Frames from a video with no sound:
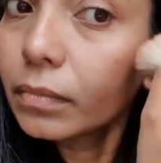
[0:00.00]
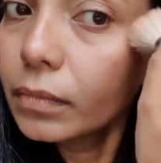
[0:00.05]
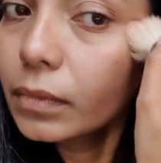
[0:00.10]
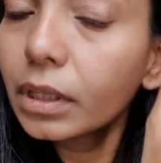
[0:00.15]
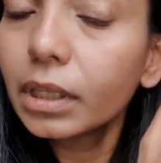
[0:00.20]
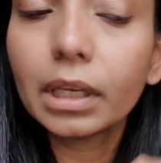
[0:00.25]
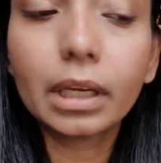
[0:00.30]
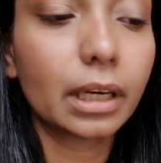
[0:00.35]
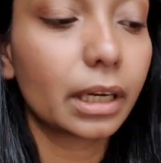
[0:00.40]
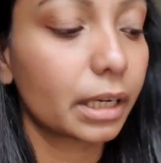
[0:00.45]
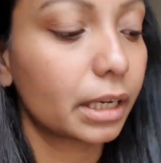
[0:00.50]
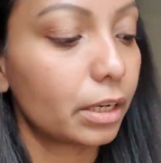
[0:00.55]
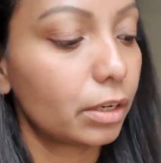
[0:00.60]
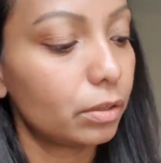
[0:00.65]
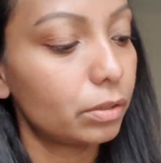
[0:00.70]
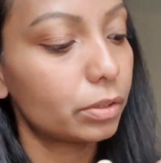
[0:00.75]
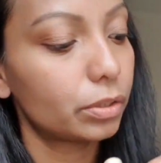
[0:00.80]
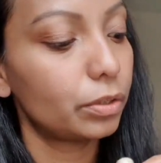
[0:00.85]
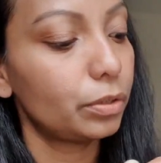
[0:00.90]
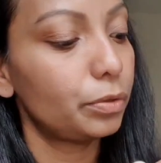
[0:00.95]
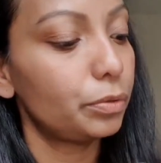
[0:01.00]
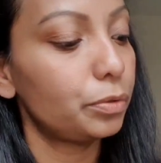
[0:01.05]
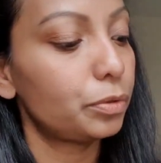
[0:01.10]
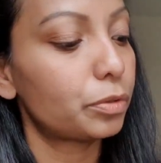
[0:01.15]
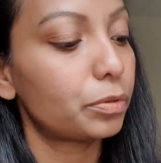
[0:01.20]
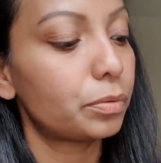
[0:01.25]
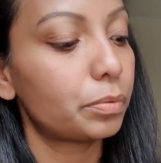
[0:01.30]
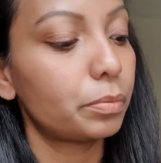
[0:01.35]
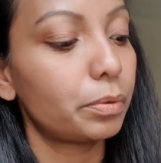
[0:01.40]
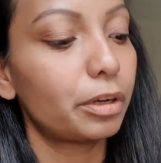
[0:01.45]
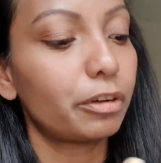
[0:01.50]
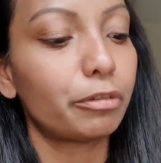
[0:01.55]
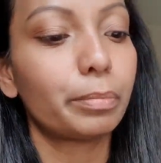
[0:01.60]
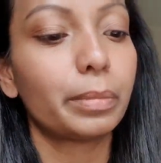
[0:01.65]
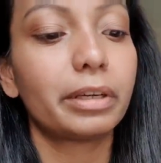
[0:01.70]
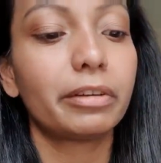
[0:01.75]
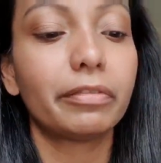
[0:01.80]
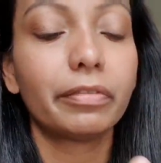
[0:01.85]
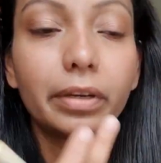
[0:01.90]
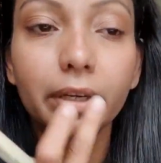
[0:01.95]
I think I can also use one of
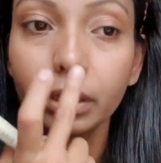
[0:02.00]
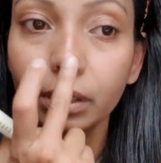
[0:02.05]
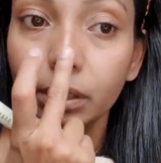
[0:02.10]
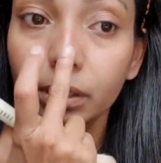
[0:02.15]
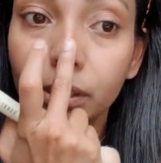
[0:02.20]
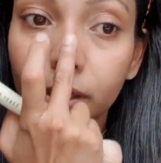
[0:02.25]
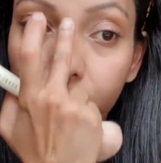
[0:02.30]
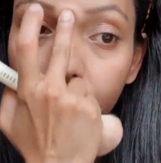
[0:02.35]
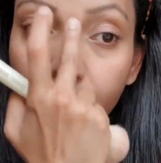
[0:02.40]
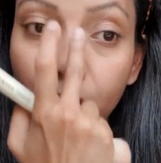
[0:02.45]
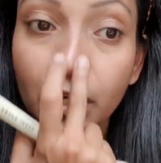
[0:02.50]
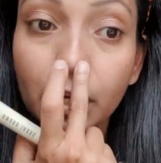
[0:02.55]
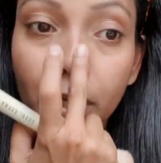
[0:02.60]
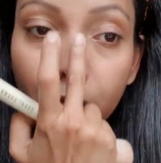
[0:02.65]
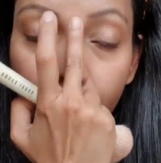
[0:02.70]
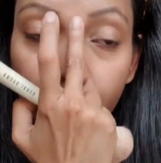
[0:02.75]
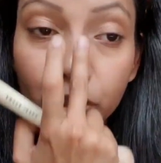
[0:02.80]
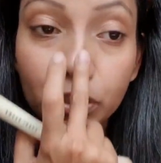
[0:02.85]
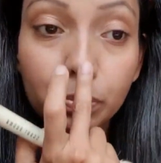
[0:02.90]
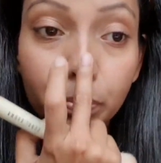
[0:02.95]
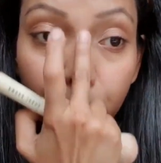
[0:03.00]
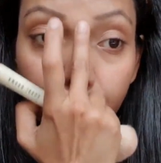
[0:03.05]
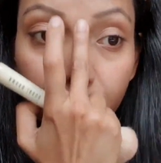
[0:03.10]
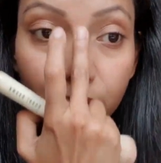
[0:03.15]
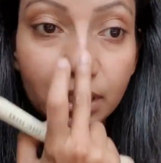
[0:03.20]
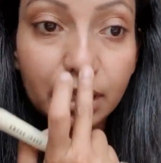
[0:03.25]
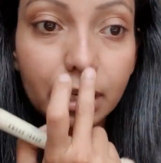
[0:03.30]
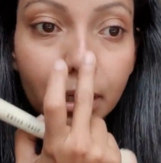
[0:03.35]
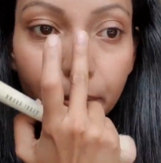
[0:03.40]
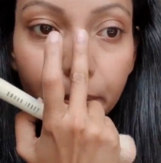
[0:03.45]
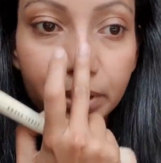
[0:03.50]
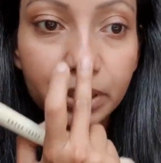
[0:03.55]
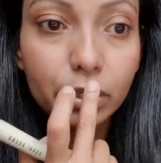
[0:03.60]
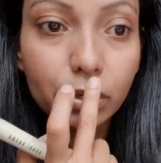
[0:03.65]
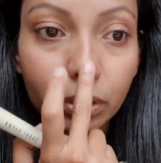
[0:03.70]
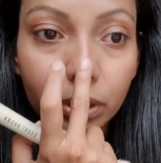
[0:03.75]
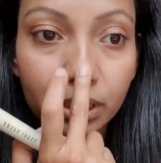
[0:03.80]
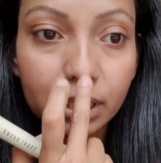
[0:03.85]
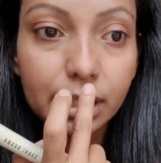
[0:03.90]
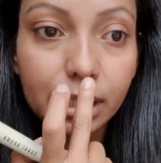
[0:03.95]
my fingers to put a little bit
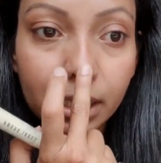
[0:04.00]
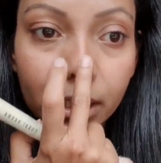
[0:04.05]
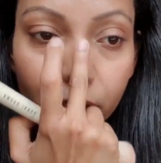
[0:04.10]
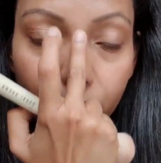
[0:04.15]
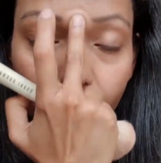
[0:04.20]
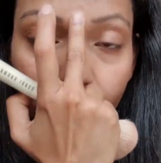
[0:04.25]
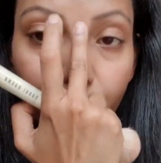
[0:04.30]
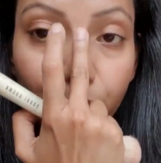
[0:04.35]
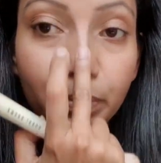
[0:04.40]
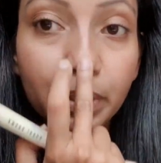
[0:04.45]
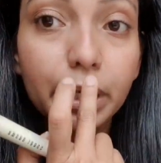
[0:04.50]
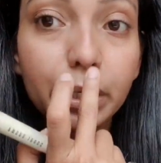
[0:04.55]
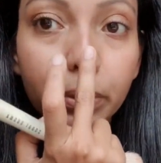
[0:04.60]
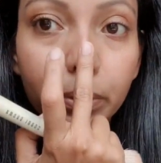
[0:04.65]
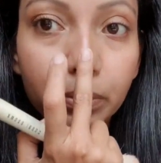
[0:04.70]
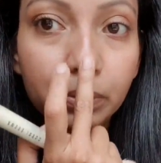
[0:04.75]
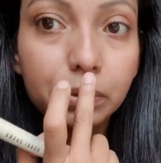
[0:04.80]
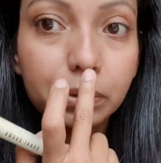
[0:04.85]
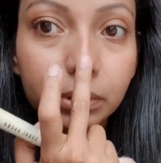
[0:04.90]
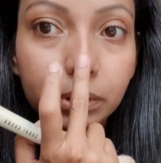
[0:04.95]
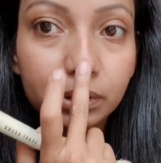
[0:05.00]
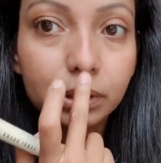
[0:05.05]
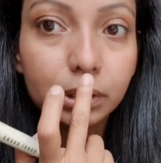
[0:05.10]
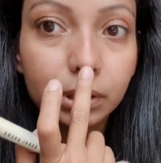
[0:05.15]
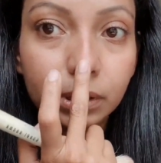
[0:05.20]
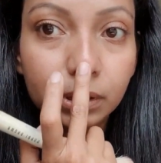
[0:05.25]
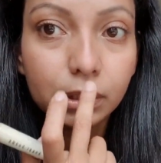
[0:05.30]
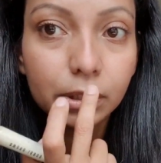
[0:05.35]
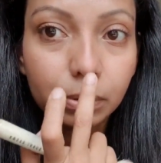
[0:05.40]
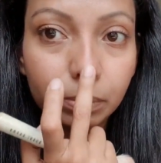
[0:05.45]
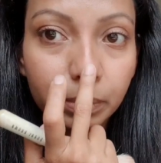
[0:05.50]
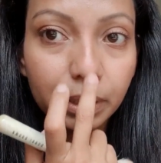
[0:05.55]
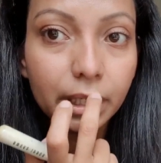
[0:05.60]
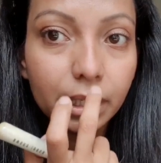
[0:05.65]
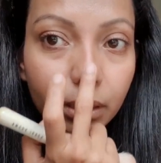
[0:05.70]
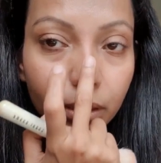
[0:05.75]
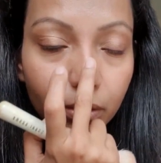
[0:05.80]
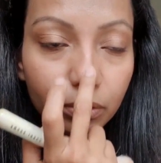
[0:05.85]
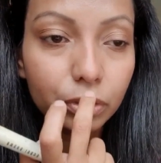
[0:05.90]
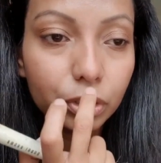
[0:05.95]
on the center of my nose, just to
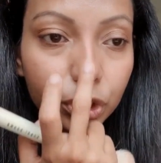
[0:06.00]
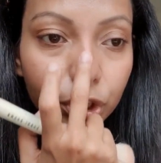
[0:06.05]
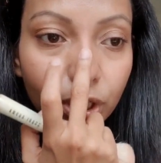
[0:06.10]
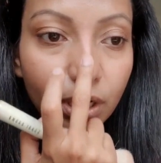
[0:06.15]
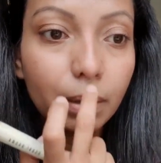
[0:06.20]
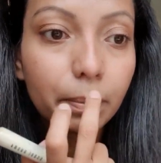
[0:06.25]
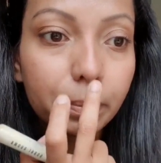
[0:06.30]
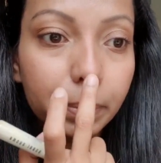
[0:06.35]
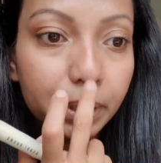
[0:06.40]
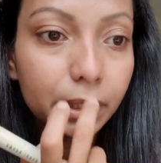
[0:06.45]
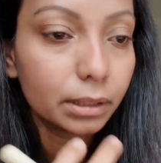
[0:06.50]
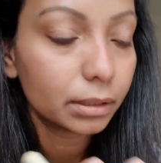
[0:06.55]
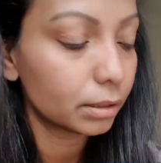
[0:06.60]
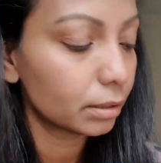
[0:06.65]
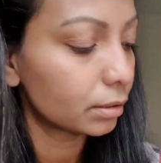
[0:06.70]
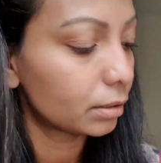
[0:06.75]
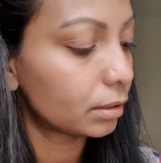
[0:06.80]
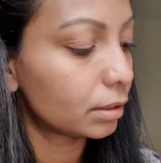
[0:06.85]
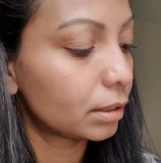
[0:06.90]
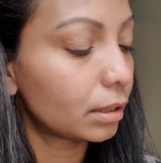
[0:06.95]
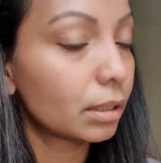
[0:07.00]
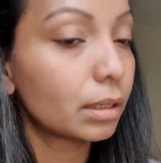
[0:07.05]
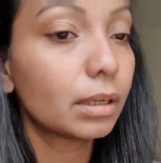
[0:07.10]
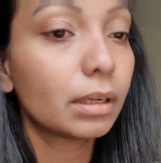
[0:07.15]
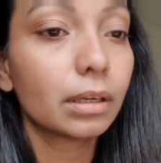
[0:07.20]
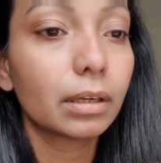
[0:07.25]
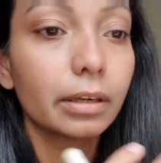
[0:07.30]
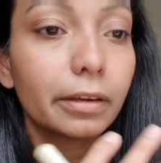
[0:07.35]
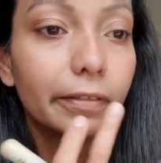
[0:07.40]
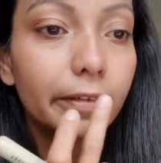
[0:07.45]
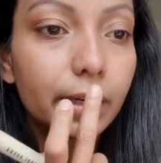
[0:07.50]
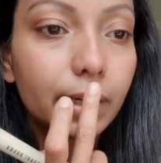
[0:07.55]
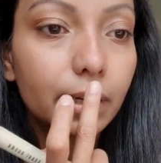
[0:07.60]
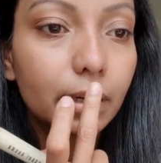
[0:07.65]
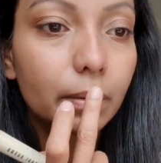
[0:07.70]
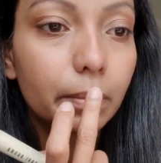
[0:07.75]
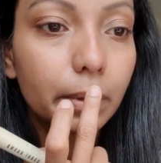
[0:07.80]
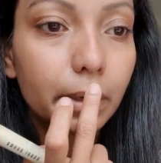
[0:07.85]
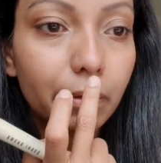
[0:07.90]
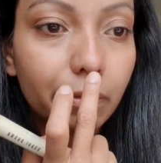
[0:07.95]
make it look sharper, give it a
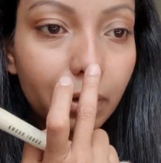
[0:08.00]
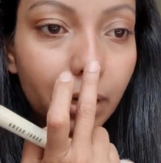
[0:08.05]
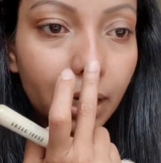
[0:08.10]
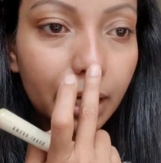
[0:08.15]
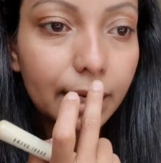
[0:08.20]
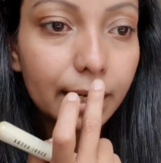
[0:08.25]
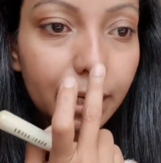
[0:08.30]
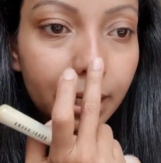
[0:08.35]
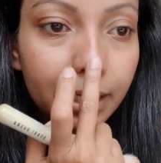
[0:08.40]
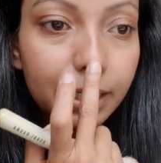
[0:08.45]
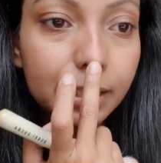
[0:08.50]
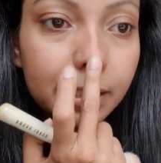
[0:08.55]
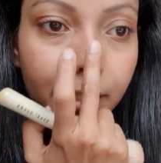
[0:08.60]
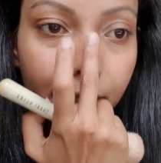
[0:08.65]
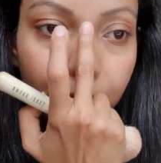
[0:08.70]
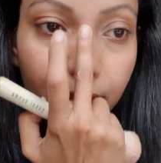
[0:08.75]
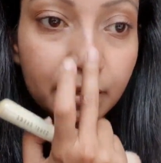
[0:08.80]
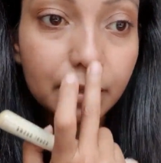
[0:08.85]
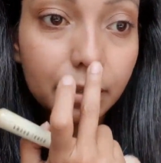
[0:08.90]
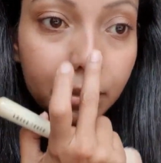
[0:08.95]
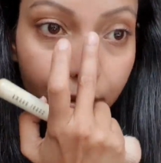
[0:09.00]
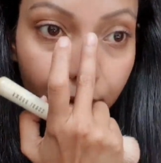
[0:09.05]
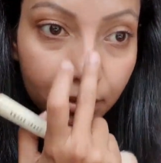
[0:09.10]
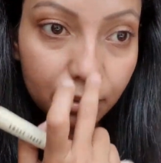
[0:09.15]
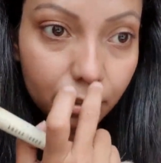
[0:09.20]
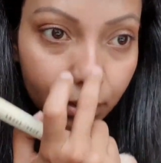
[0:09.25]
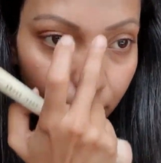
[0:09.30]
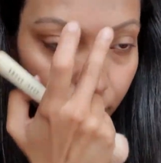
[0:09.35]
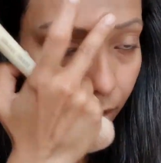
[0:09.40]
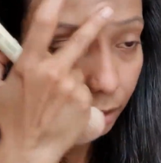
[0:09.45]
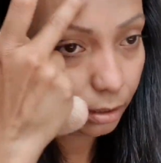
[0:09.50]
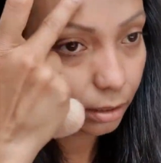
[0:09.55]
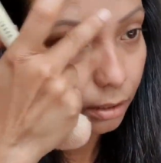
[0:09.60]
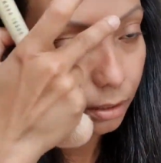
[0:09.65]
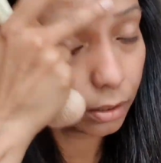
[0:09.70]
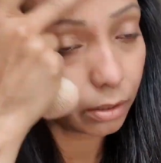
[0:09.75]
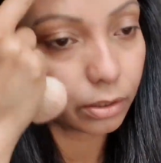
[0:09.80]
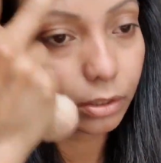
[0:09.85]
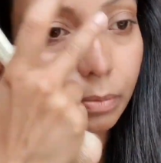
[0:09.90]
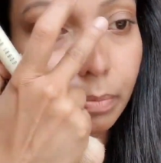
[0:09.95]
little bit of highlight.
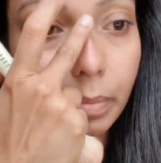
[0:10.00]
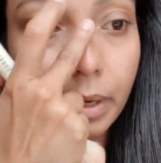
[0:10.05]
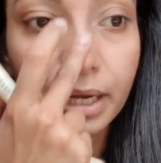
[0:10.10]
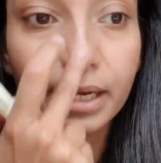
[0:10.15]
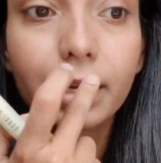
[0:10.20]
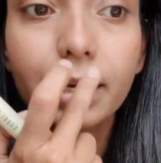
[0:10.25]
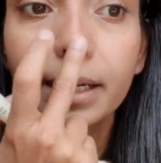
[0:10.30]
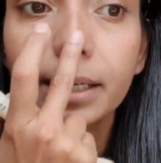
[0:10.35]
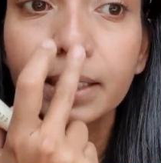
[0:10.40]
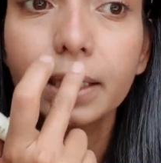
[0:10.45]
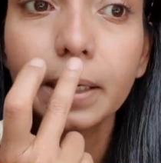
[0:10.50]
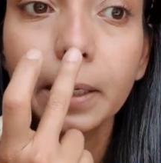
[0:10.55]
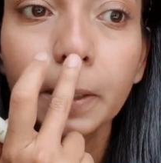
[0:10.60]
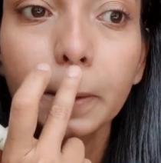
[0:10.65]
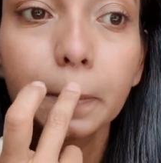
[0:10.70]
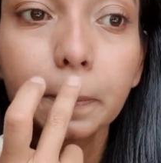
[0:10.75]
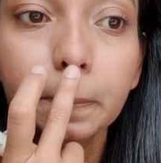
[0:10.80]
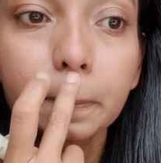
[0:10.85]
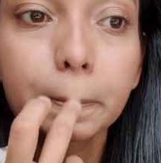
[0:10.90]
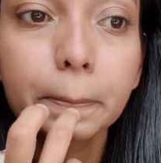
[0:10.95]
Not a bad idea.